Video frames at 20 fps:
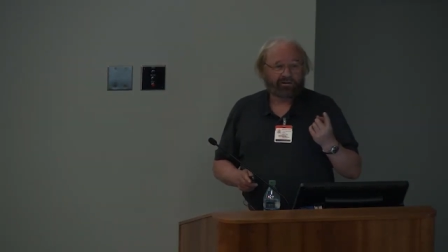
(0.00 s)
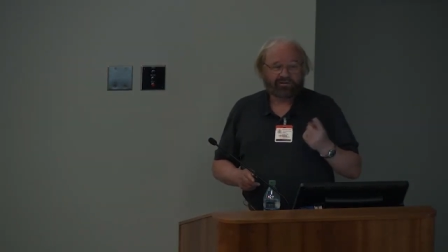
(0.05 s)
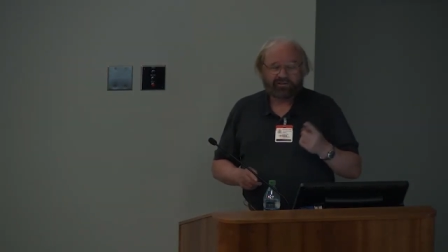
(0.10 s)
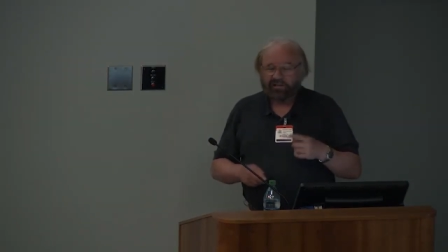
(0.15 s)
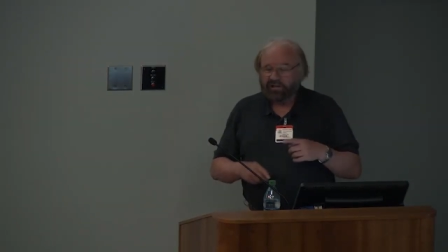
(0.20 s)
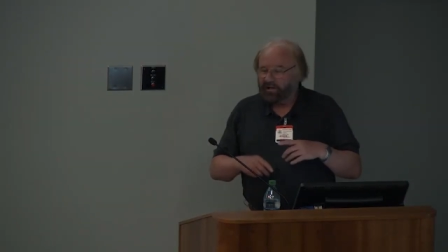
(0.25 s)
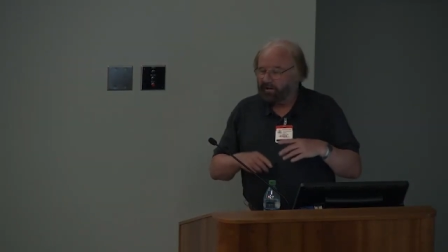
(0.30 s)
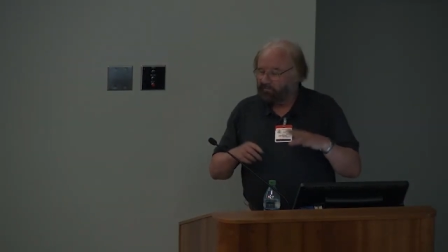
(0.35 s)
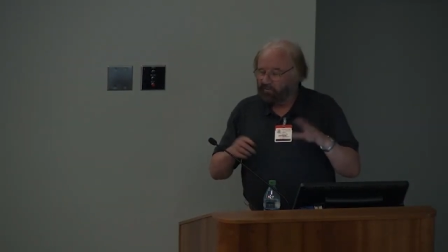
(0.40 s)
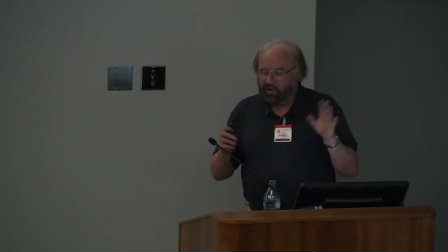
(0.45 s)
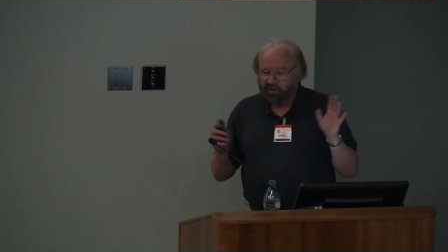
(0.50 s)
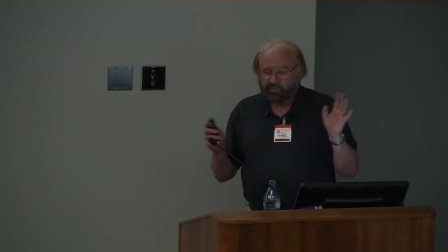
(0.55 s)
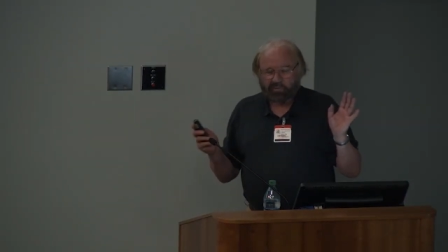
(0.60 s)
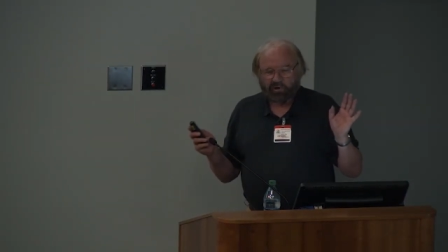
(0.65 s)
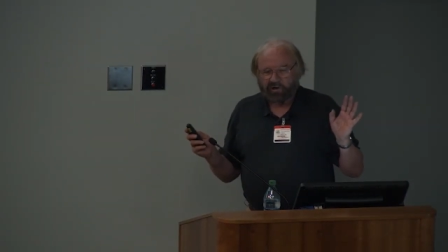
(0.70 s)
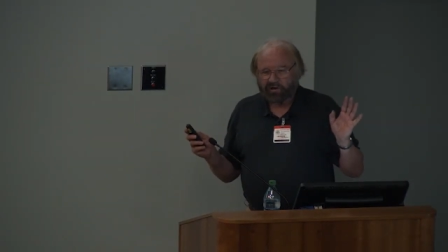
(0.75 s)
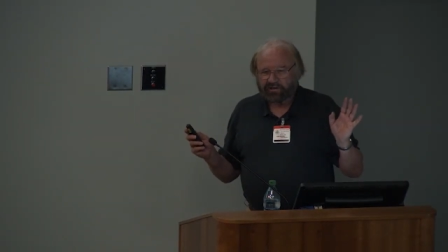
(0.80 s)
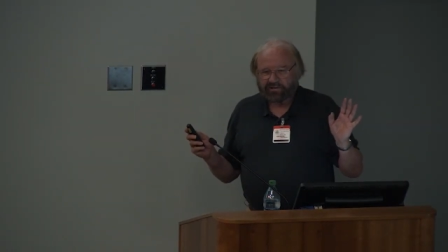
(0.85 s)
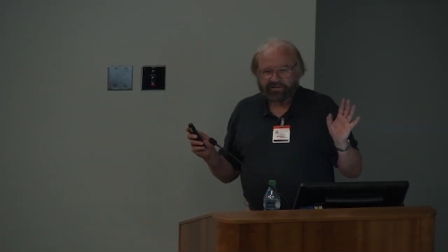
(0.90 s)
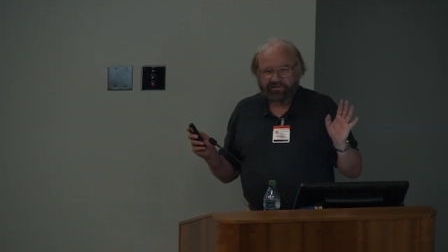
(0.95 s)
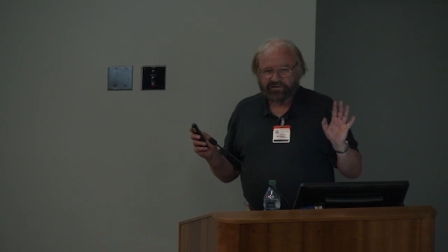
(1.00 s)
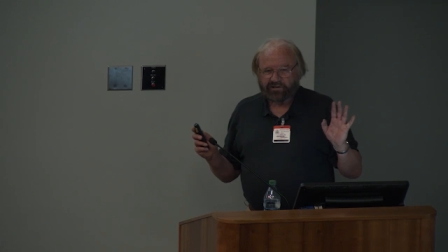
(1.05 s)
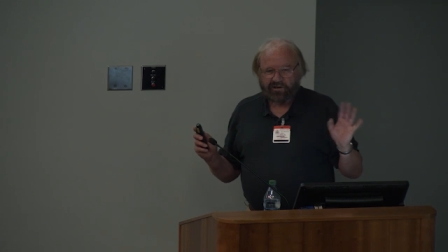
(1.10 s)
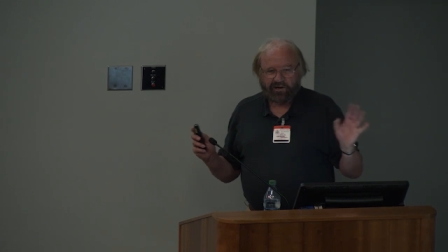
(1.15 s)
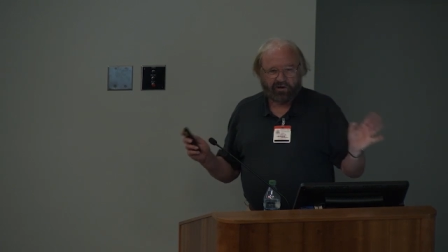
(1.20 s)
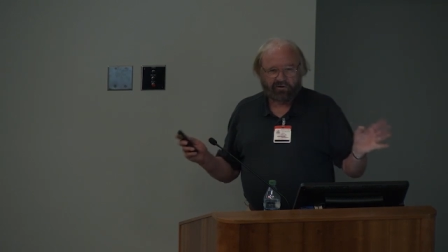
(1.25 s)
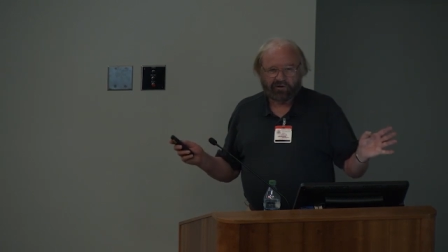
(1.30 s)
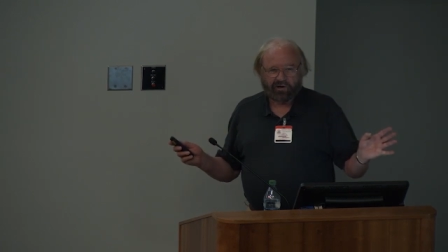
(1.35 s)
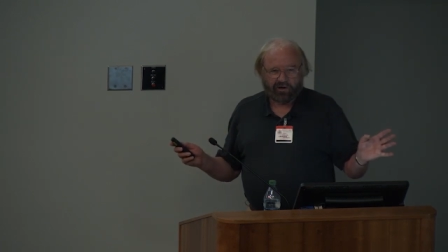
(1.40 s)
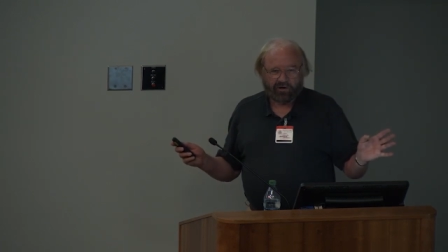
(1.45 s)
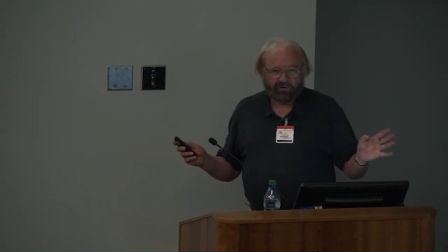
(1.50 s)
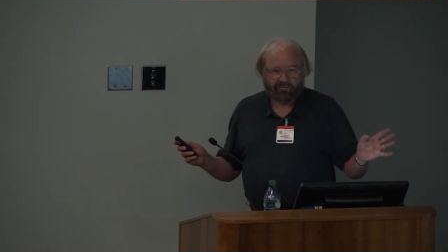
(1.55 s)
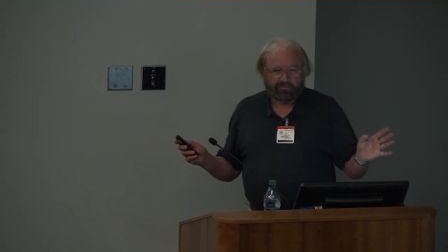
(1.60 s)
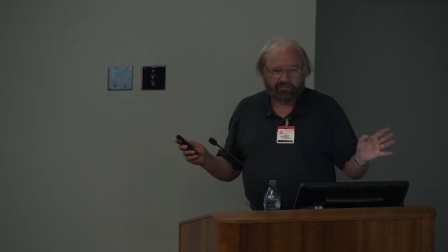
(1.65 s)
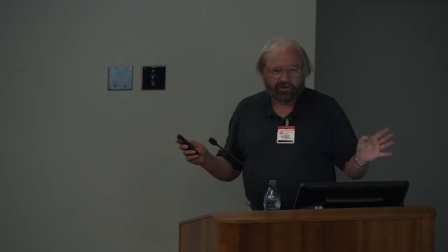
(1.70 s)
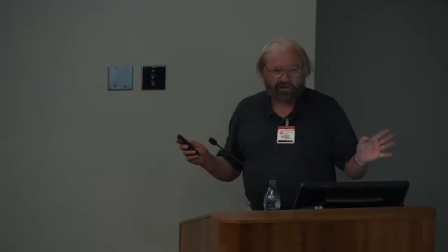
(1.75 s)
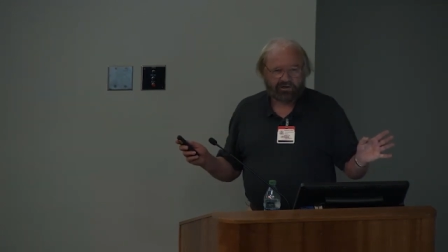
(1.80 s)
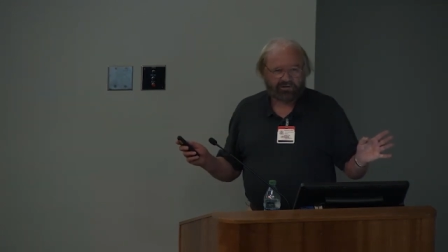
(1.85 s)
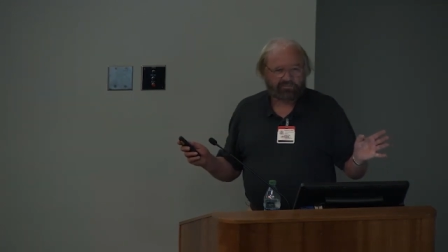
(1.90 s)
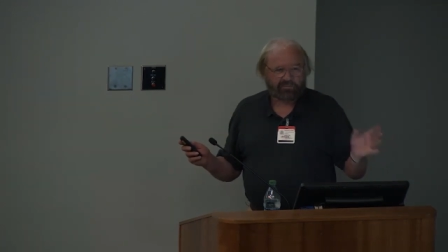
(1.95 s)
dealing with the police is a no-no,
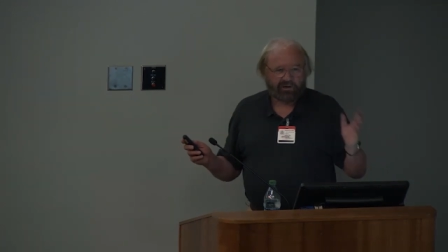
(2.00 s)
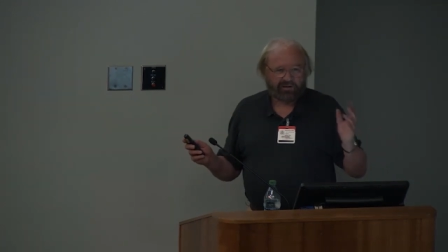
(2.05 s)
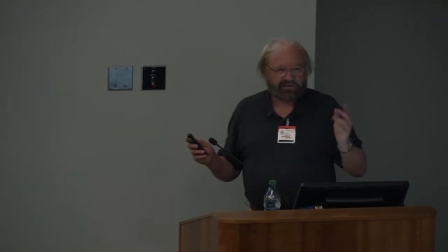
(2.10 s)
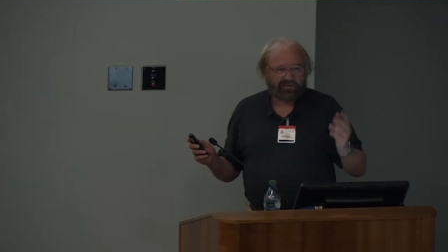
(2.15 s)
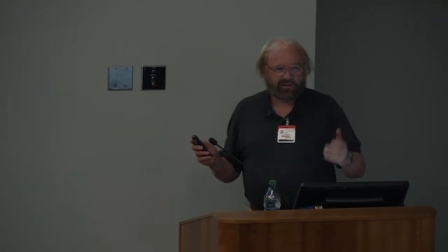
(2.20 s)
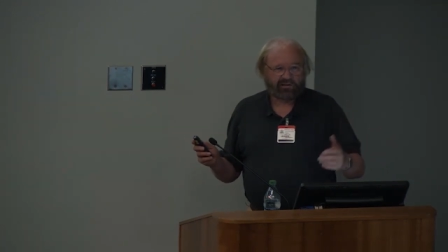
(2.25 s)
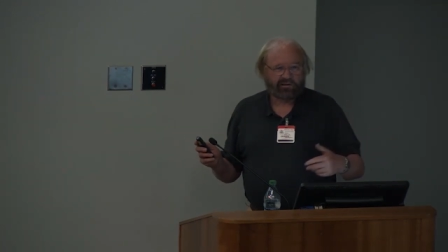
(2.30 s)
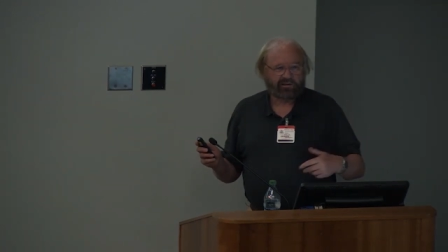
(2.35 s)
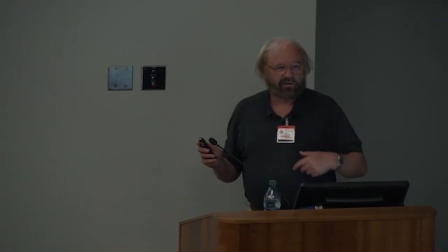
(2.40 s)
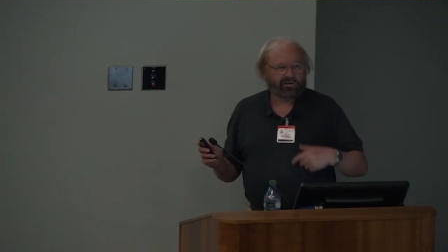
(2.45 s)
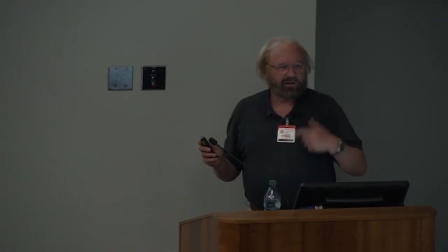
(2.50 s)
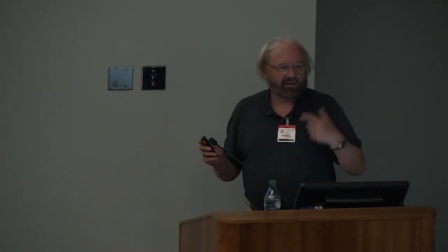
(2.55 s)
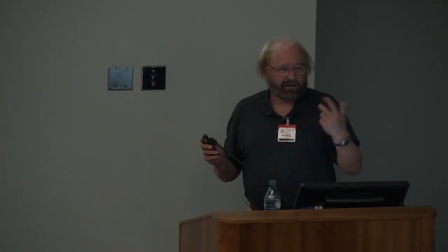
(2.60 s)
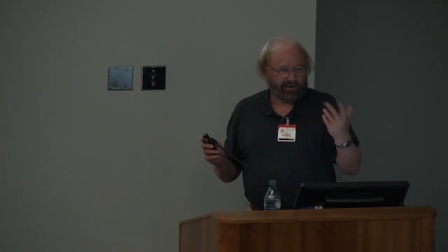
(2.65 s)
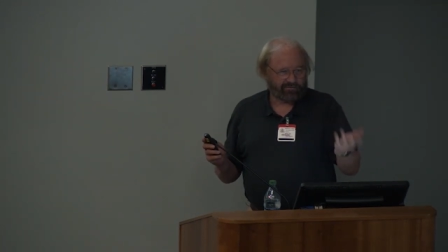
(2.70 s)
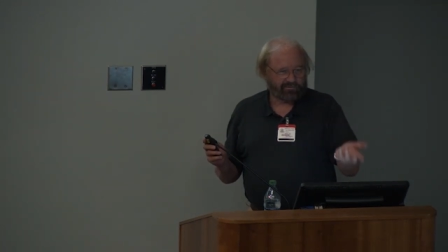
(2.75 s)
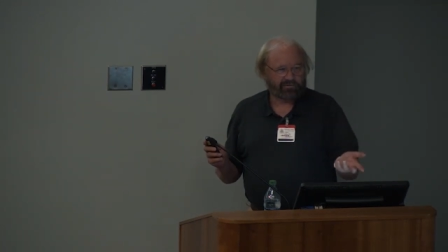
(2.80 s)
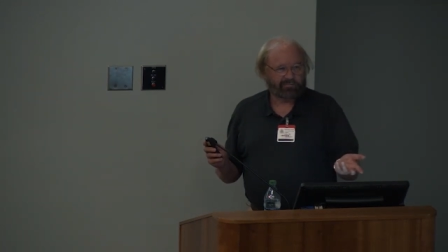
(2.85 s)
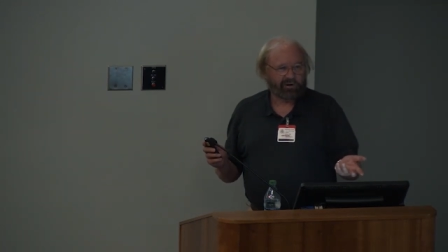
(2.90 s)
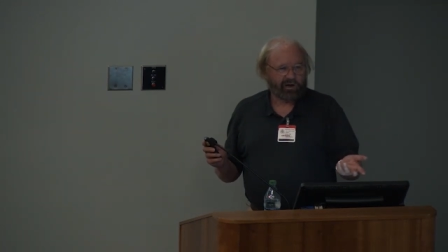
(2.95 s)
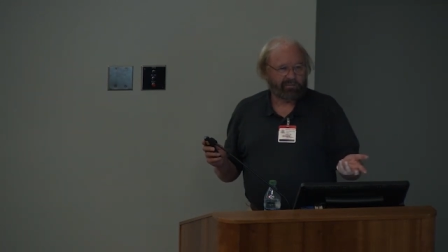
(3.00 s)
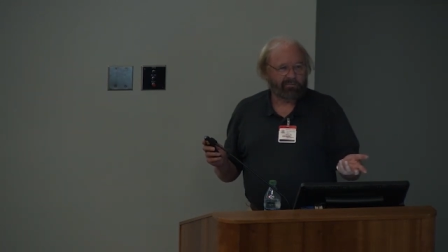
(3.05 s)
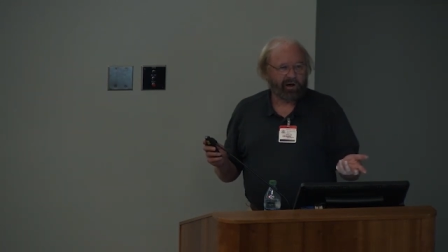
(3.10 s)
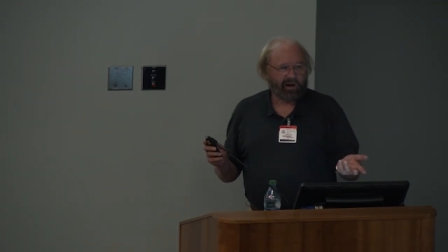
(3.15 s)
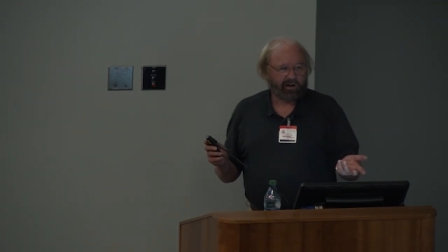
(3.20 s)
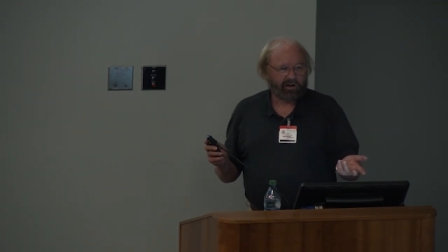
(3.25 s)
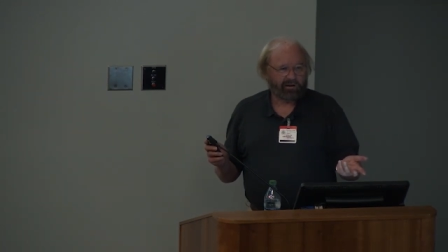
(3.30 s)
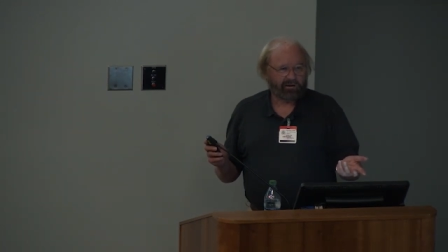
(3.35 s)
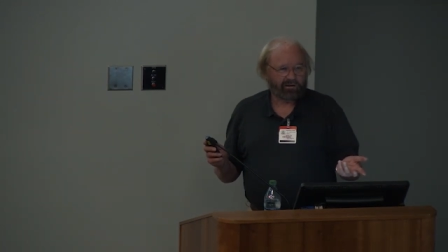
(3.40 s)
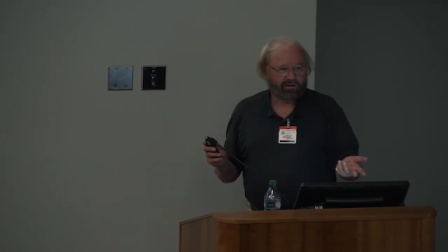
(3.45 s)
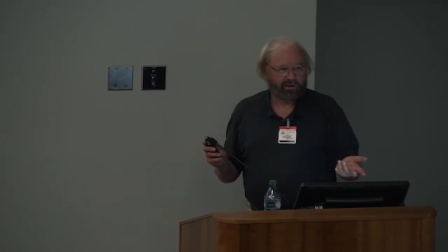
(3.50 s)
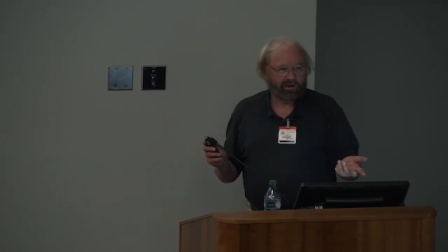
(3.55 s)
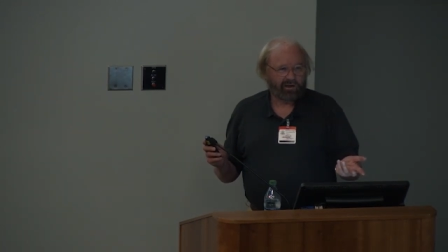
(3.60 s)
because basically you're going to have to pay money.